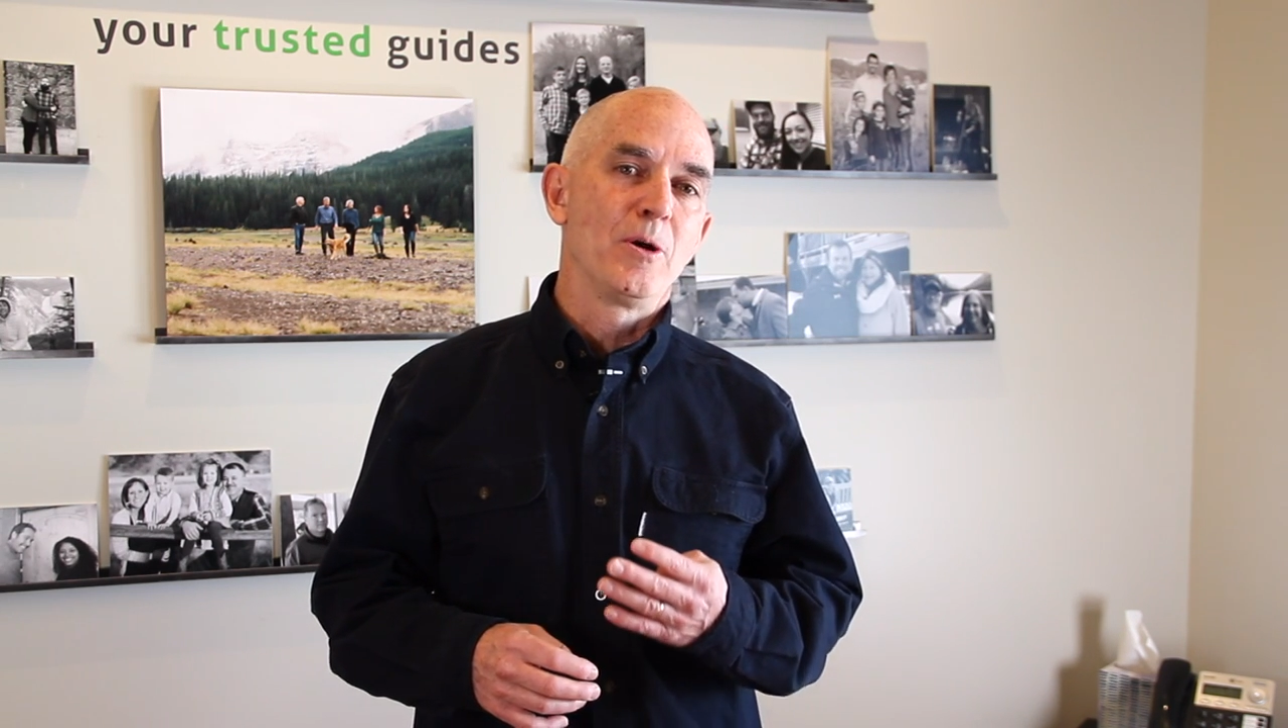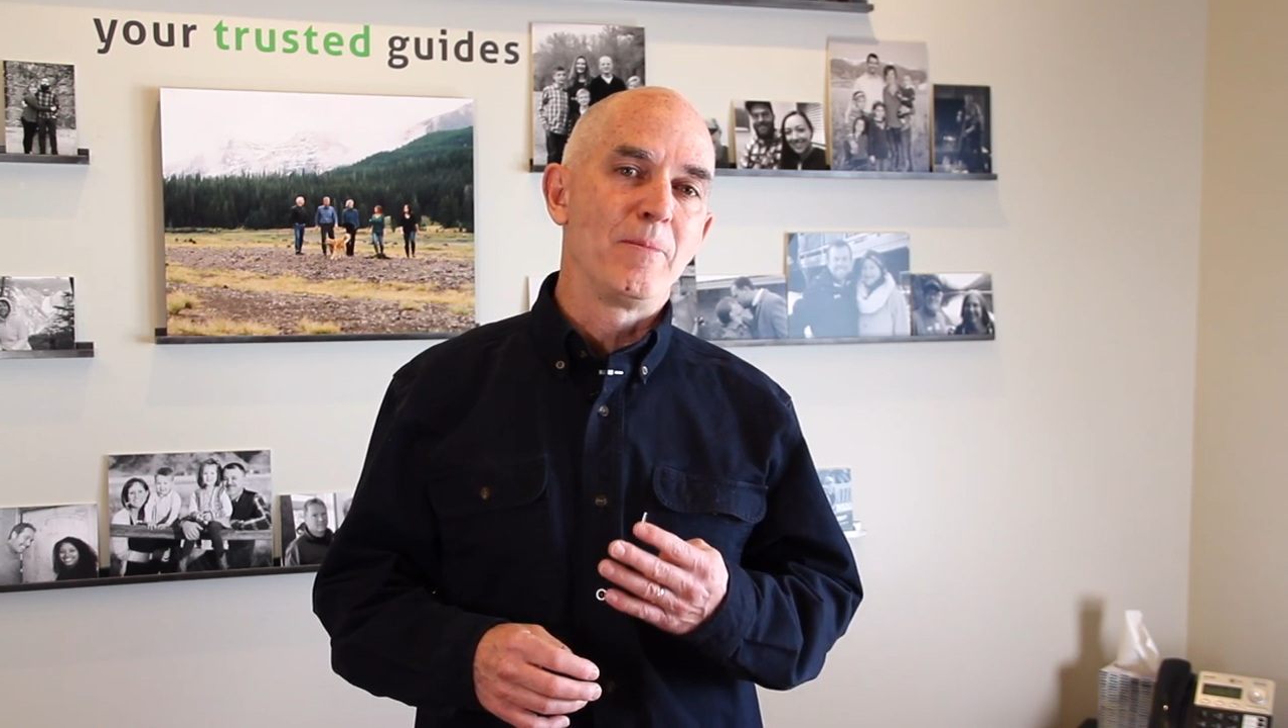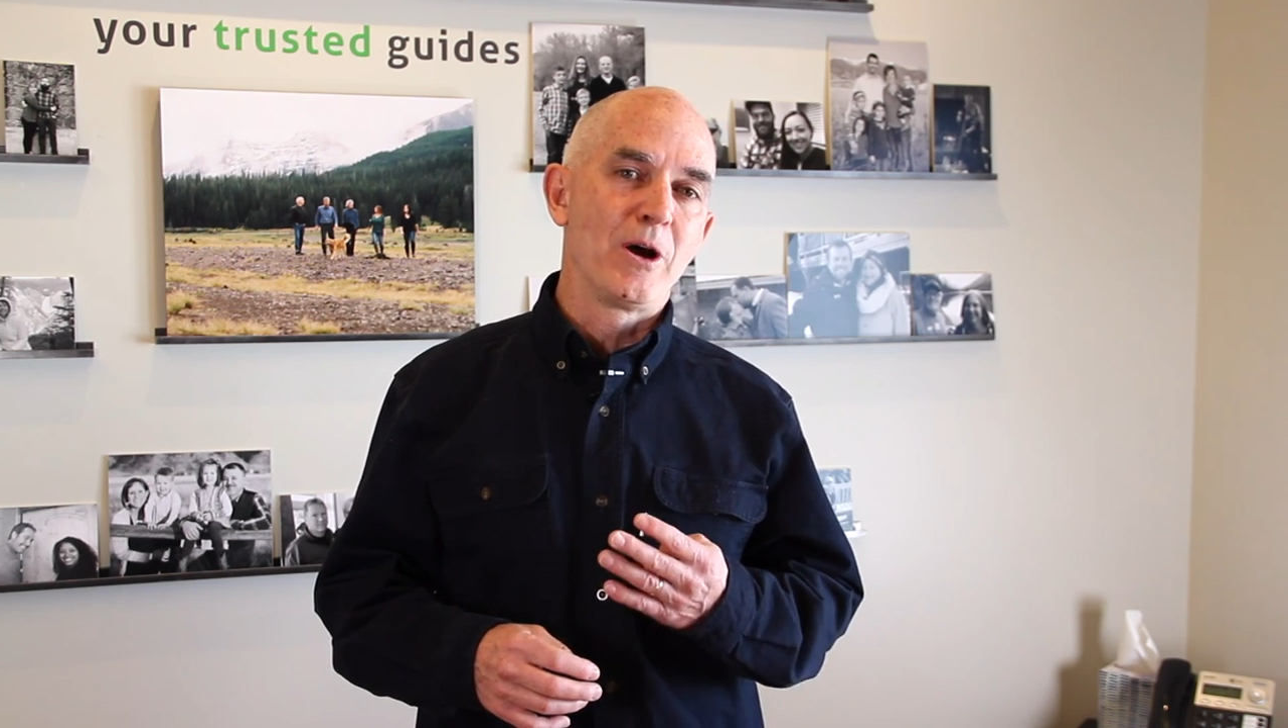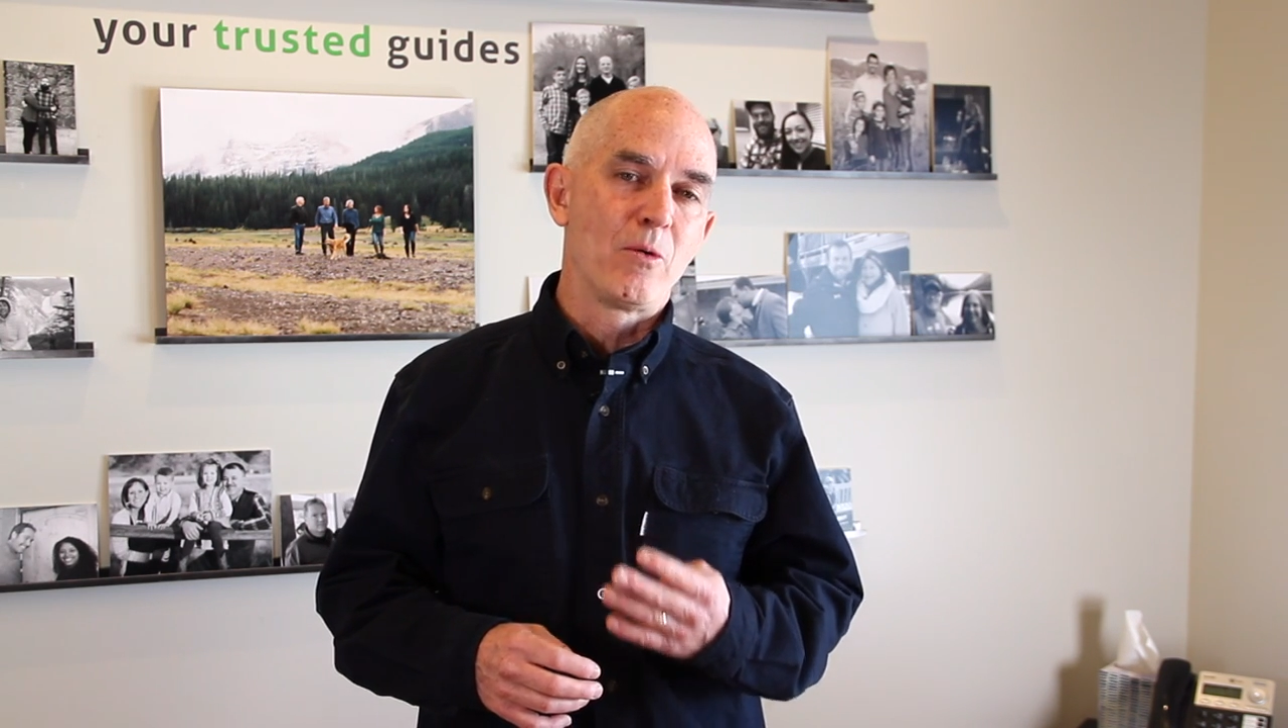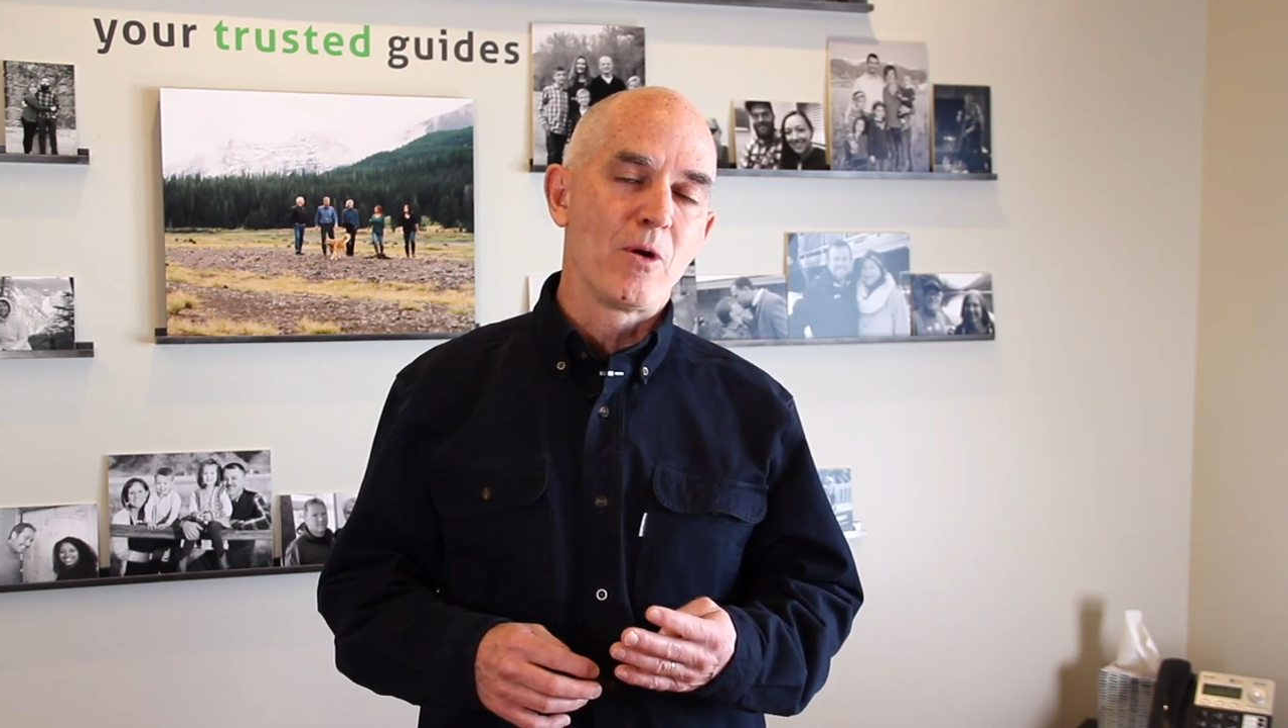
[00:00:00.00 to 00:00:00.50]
about